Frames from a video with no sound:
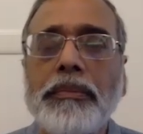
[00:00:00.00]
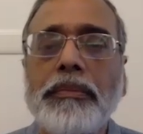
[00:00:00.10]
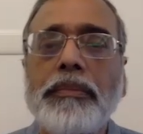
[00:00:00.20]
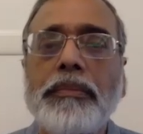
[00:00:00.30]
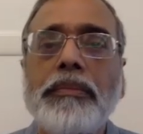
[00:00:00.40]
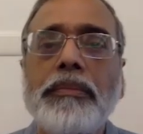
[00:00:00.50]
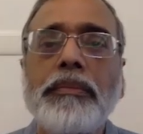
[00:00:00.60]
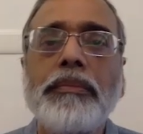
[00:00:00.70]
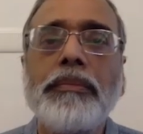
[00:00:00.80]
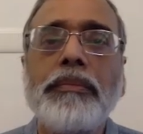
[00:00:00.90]

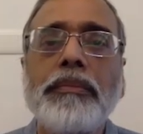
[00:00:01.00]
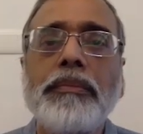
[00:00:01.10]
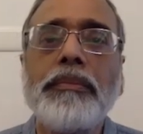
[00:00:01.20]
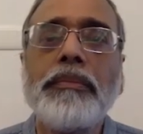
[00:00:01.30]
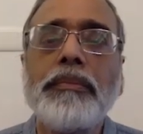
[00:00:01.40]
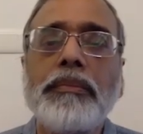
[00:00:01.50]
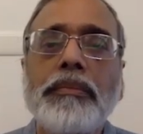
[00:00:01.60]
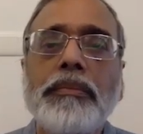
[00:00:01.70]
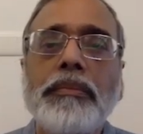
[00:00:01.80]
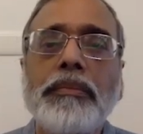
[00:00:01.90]

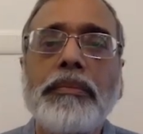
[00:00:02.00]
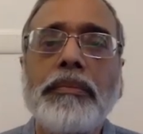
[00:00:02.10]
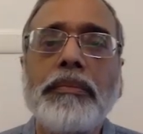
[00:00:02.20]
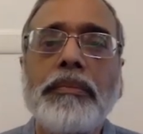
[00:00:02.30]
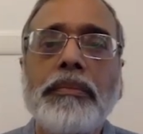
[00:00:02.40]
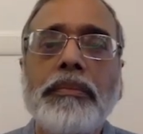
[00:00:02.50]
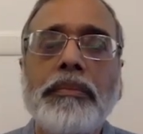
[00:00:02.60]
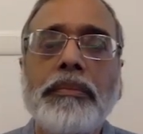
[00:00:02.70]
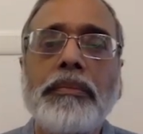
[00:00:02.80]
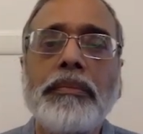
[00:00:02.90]

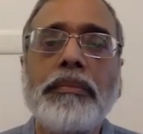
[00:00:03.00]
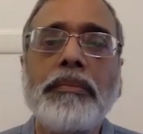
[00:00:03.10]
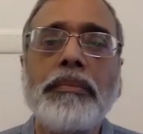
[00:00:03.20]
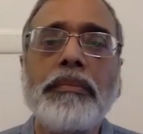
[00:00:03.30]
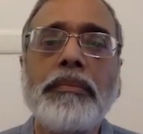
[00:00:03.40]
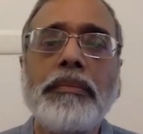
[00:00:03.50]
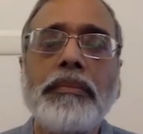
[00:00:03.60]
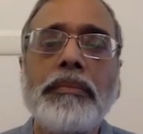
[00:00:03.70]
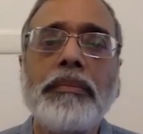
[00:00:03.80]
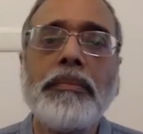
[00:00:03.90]

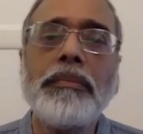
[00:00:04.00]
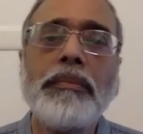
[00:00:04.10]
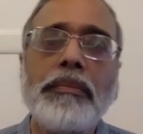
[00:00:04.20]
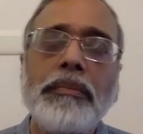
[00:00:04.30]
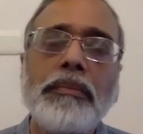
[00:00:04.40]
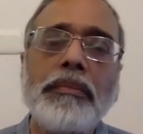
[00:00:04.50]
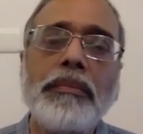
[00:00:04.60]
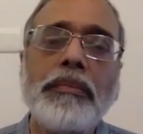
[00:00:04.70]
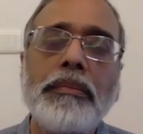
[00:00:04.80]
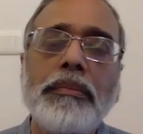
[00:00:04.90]

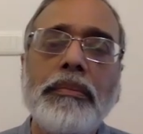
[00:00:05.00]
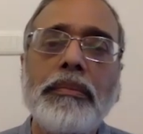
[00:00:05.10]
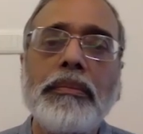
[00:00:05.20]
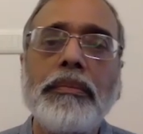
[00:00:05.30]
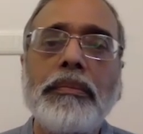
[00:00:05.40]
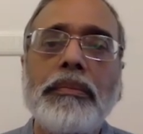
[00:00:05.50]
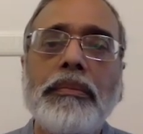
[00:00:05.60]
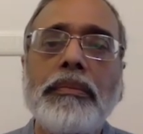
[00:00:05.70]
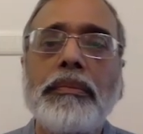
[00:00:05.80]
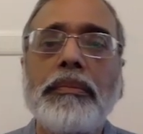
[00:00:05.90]
The person shown says nothing.